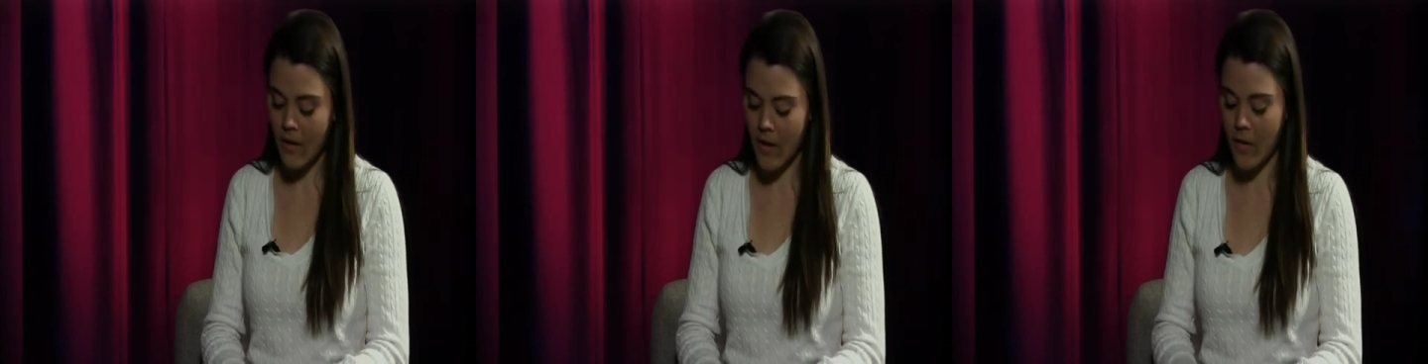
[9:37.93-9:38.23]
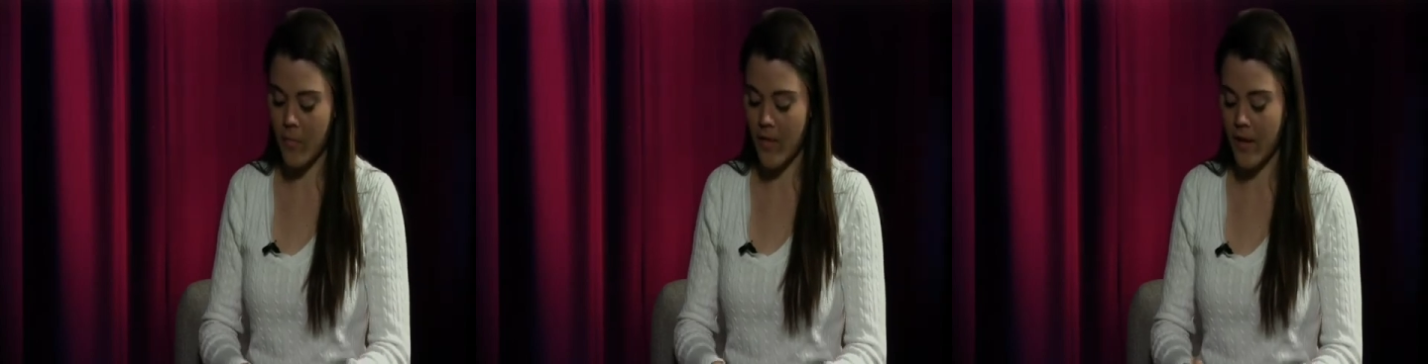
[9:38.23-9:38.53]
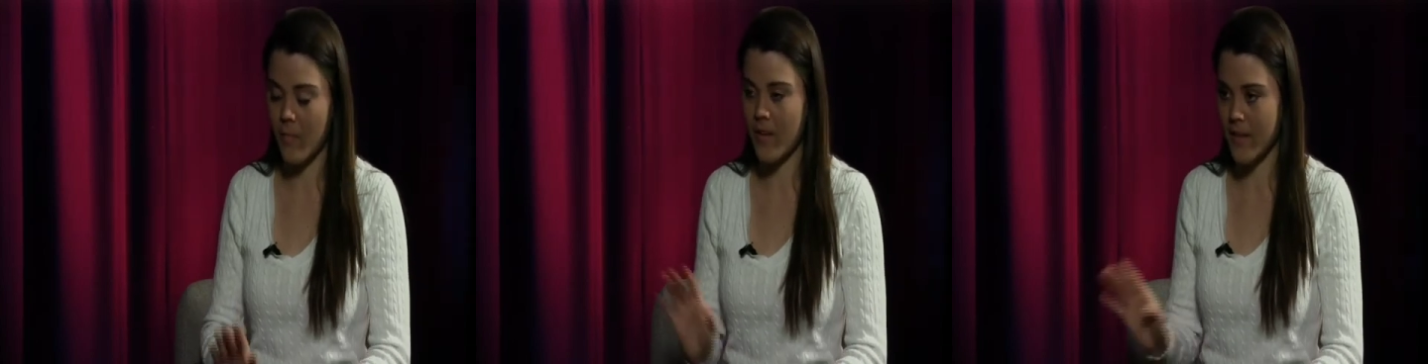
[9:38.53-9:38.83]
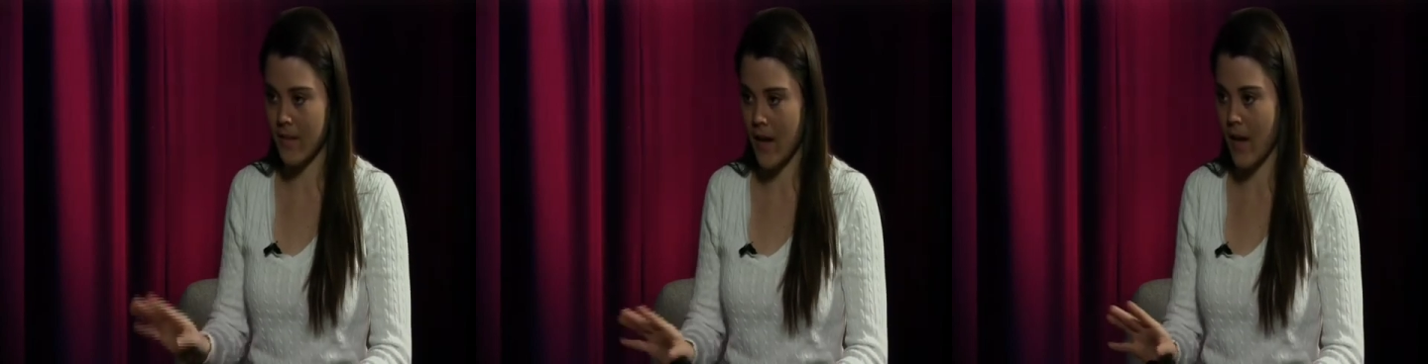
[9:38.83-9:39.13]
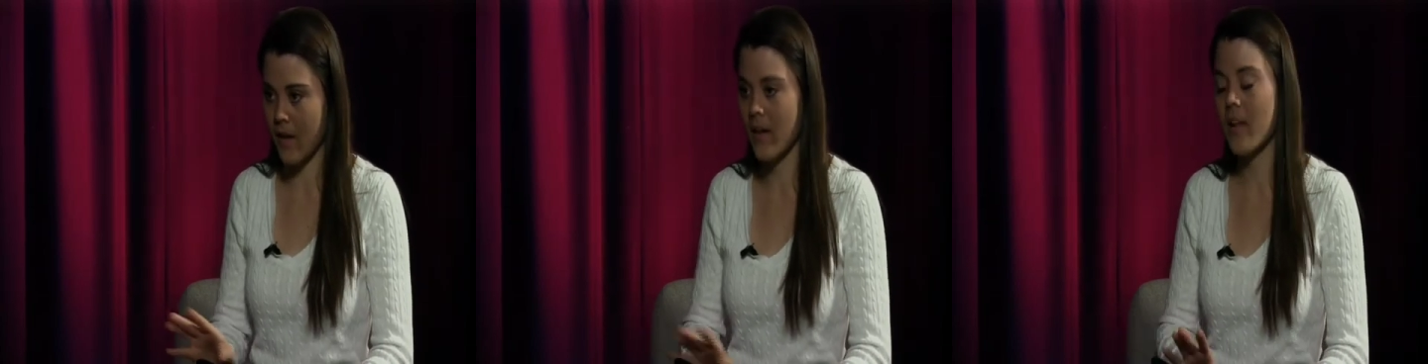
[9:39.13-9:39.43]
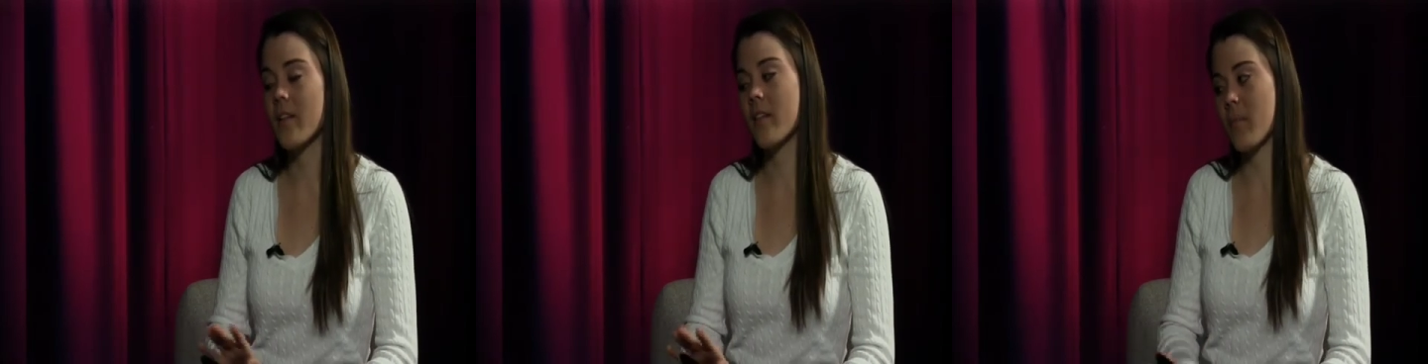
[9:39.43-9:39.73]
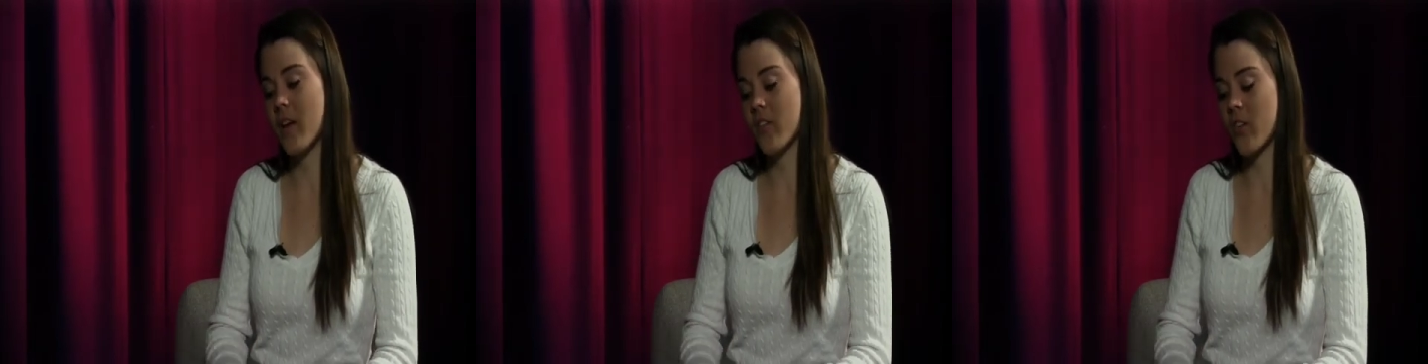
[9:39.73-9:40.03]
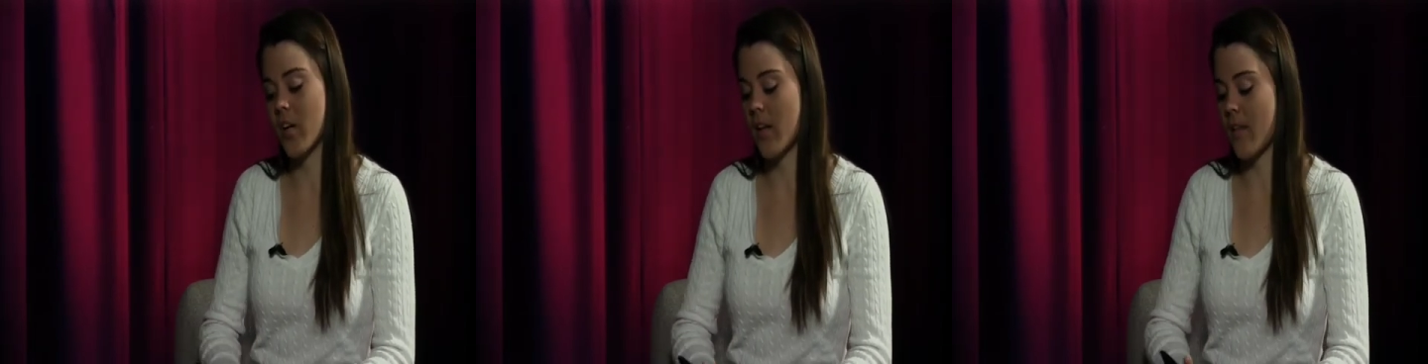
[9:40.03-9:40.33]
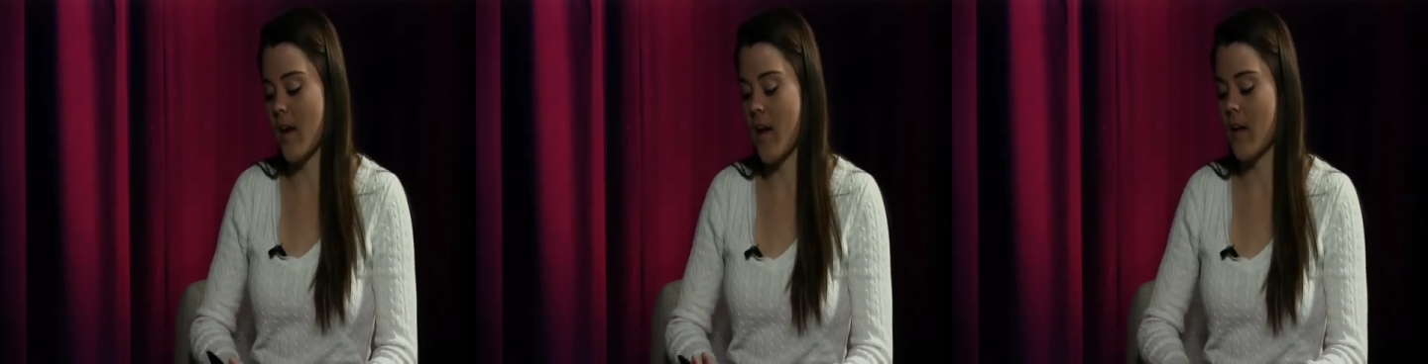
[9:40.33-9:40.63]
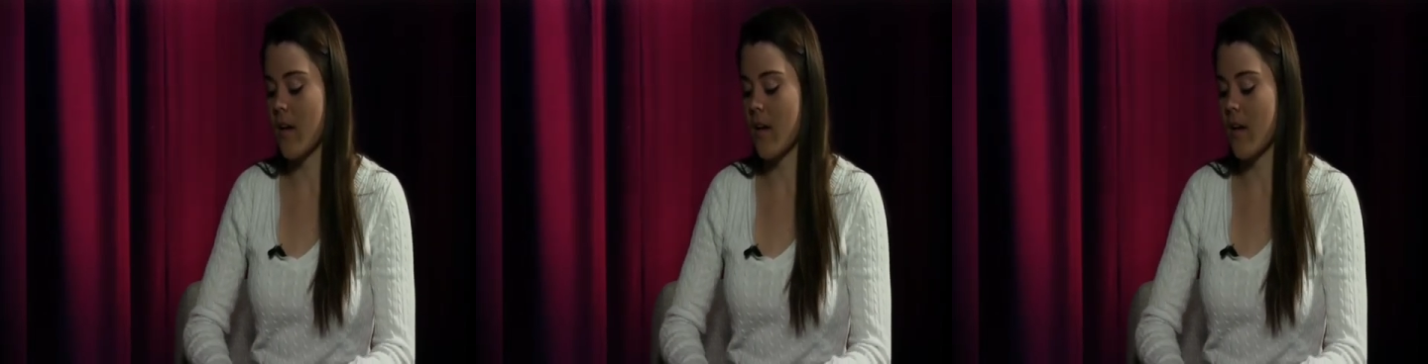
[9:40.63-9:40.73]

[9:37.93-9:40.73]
the helmet design to make sure that